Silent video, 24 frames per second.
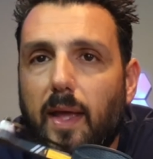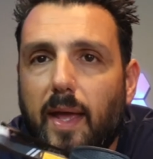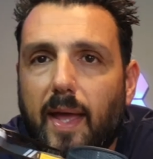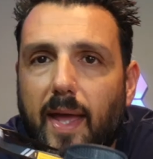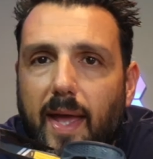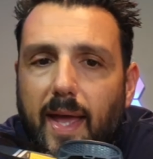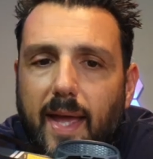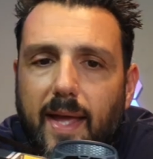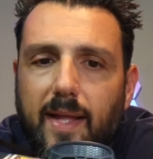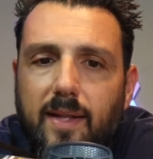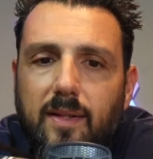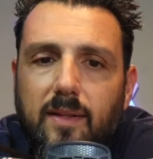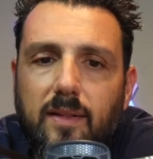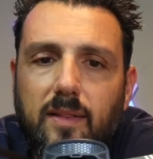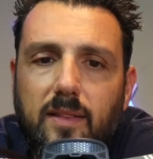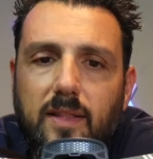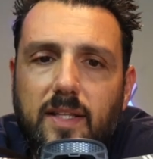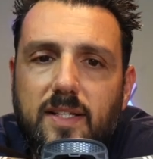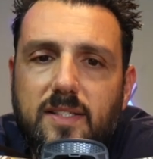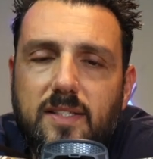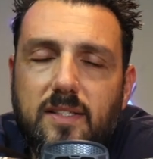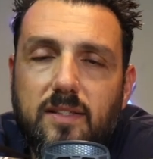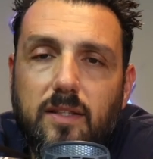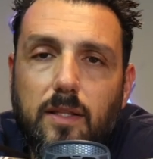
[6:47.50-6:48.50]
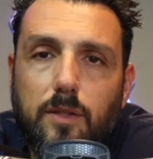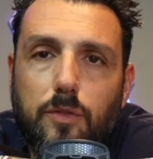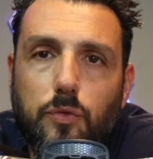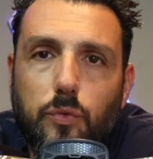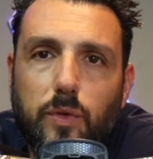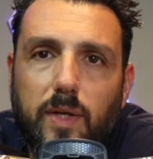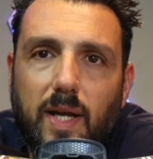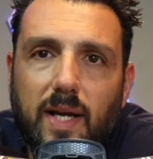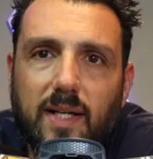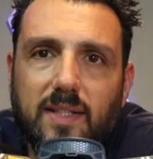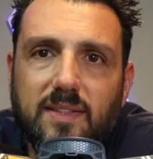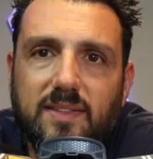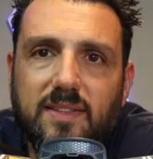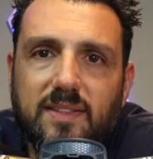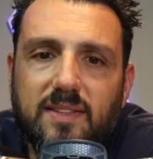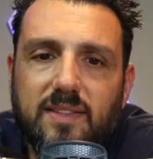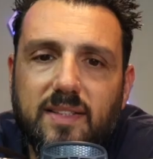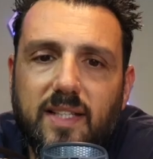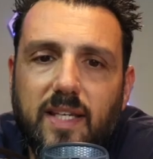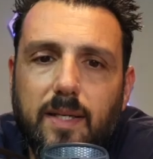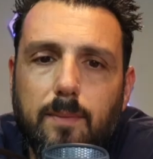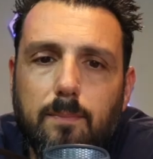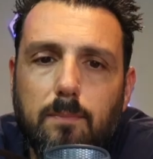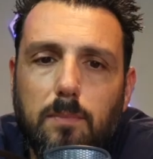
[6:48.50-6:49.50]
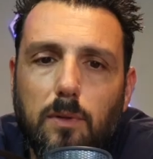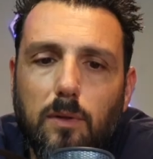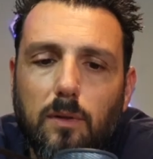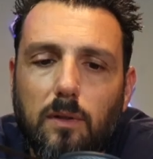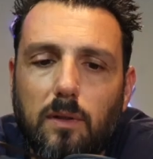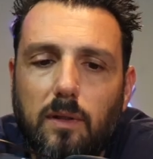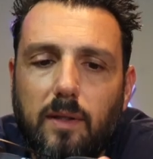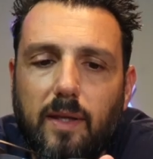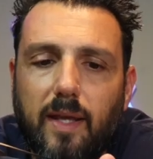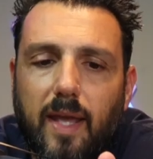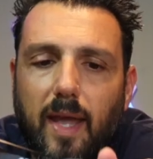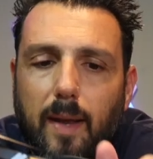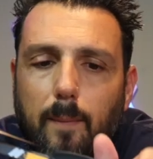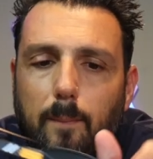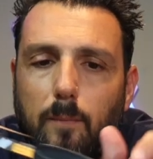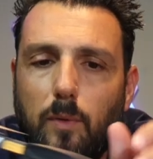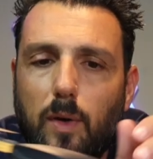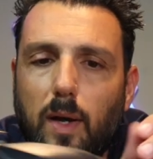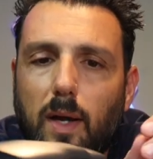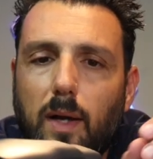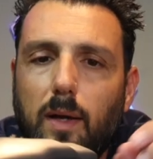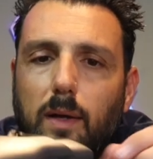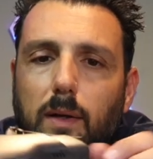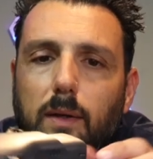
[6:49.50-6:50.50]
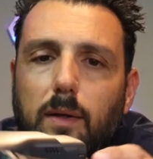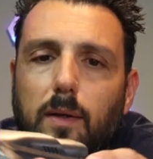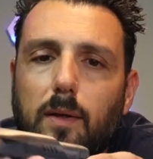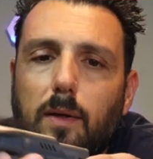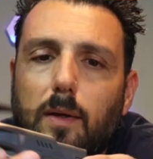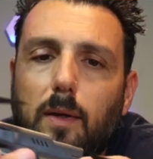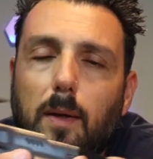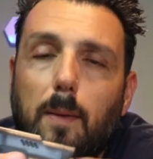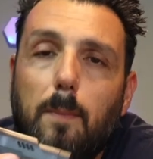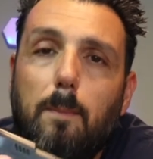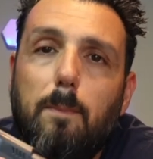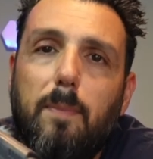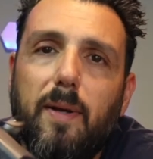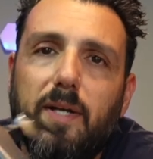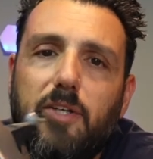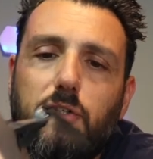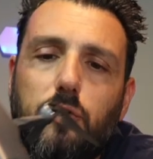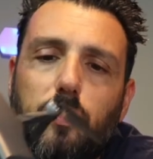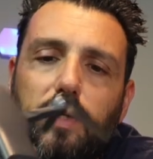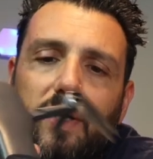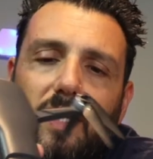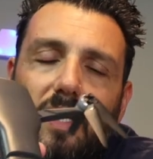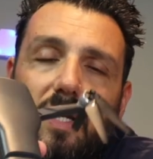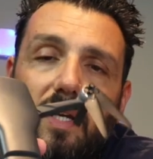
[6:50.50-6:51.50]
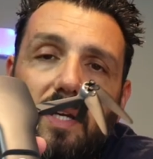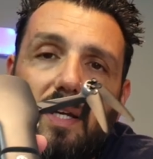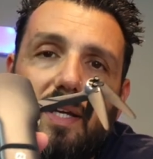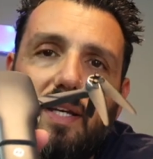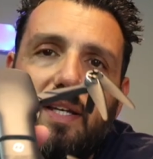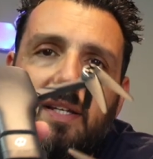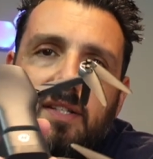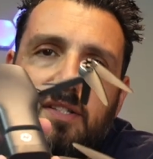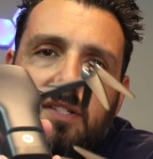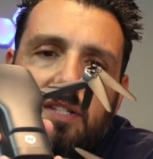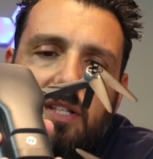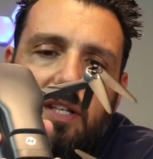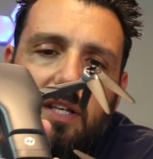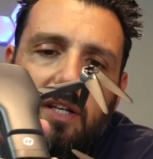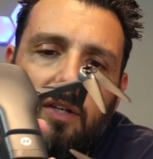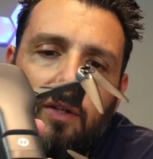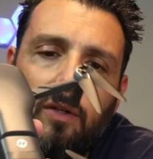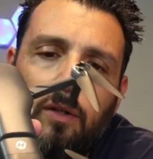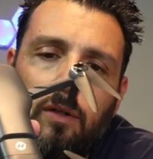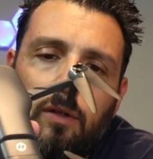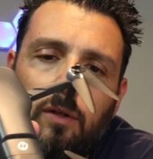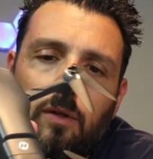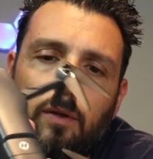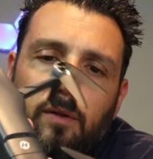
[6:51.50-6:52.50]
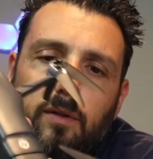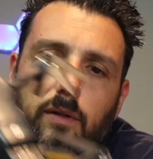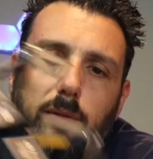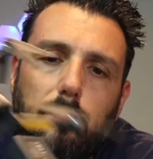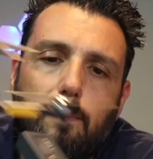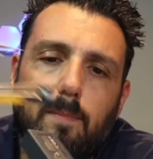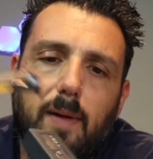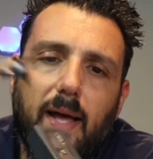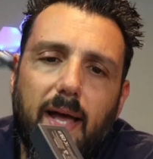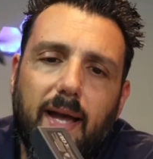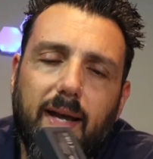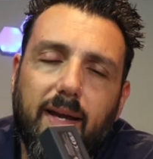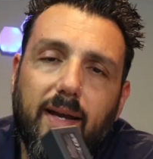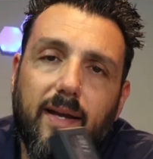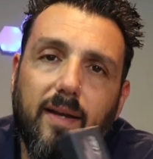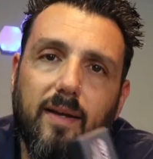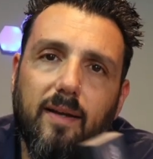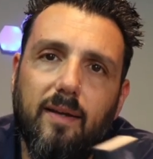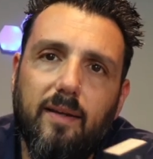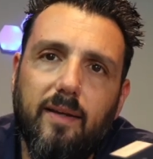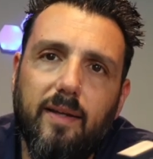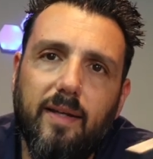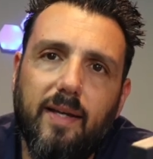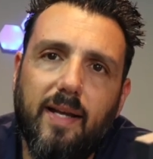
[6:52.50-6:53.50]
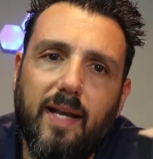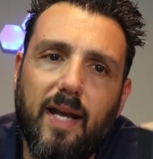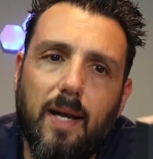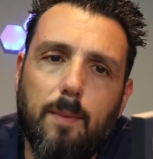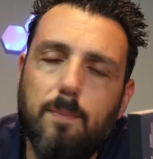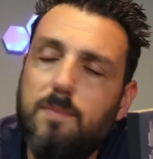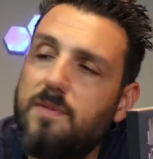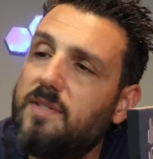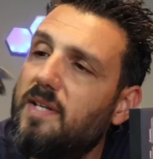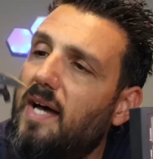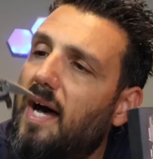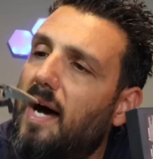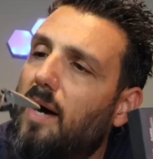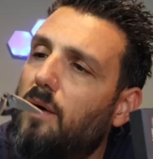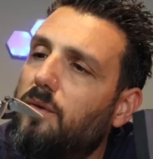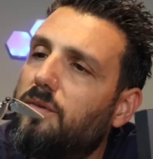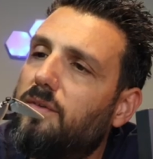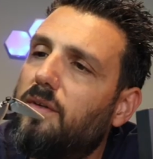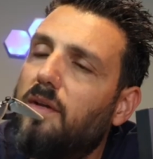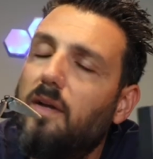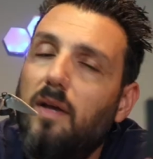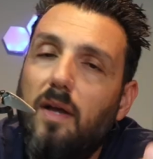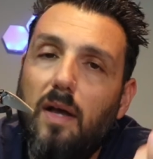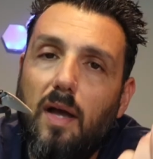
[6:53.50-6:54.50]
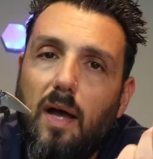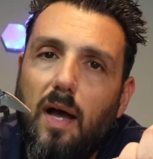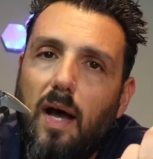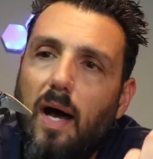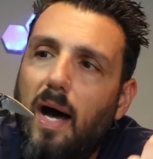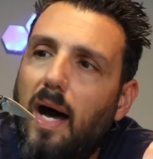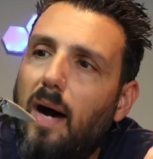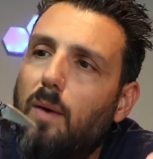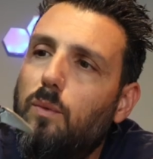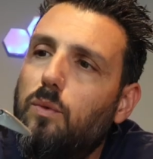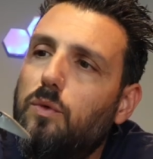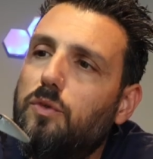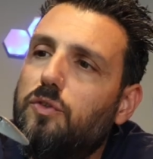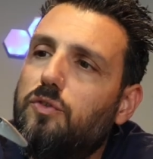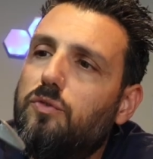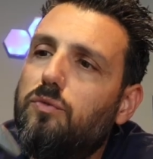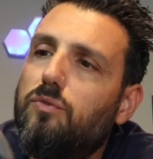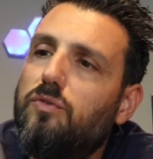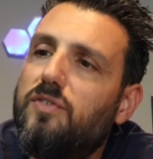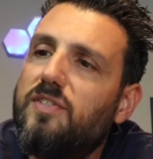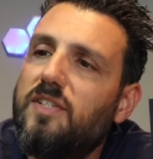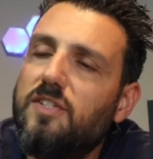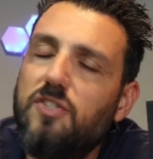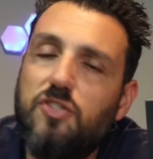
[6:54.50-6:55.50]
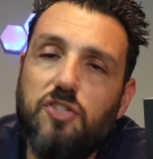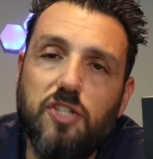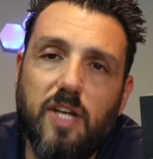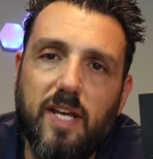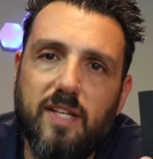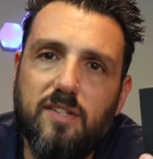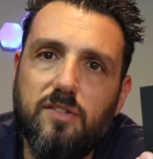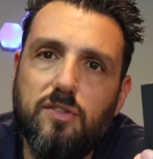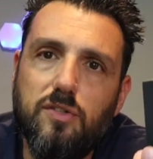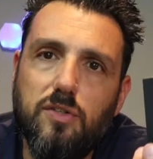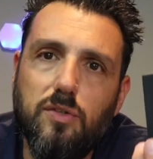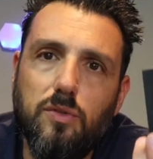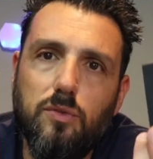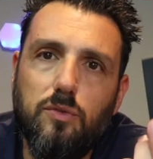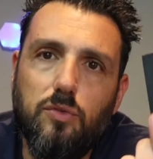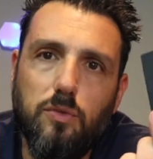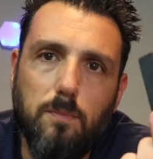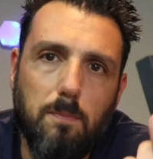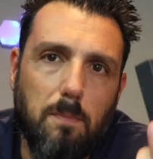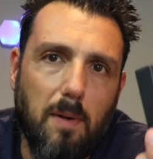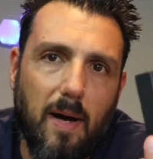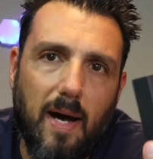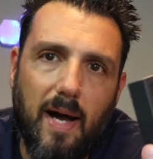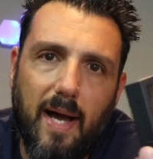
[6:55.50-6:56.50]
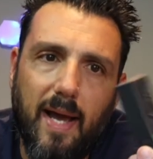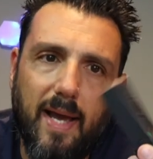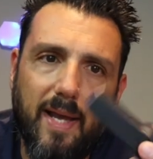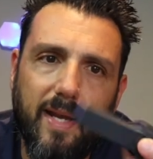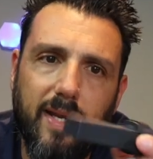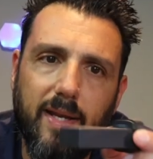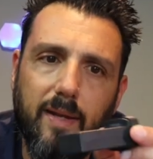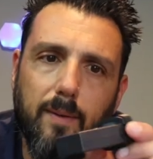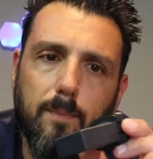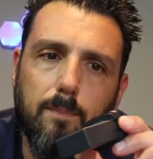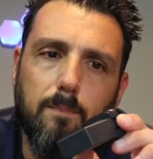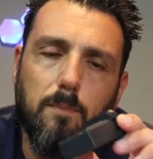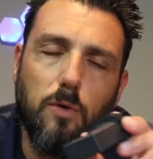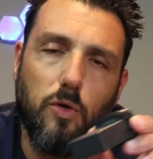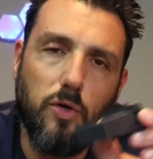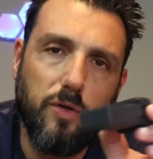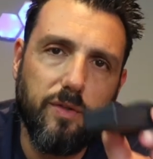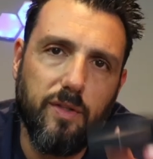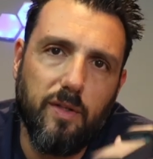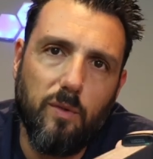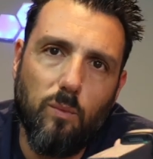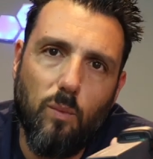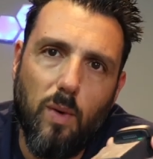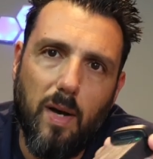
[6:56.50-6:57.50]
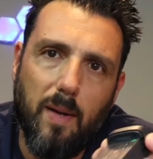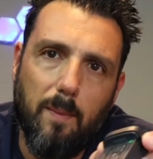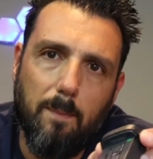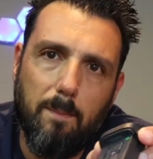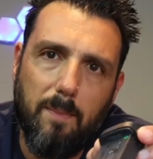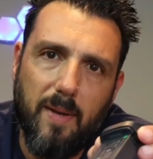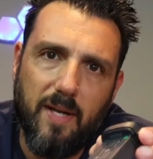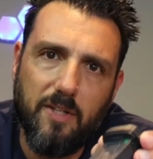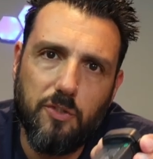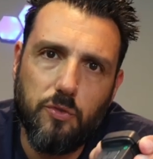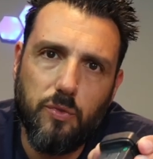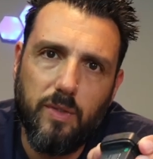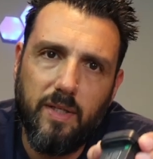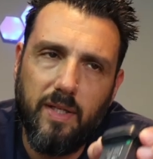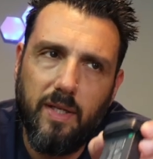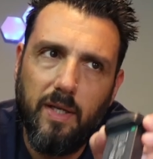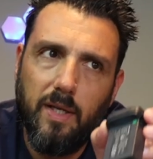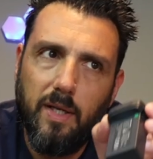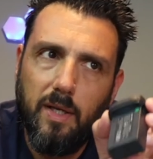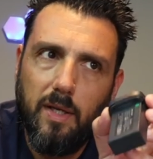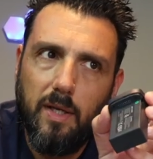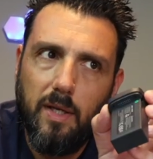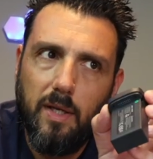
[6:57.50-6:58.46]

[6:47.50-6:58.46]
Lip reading: And this is the 3-axis gimbal camera. Battery is here on the back. It comes out. I would suggest you to buy more than one battery.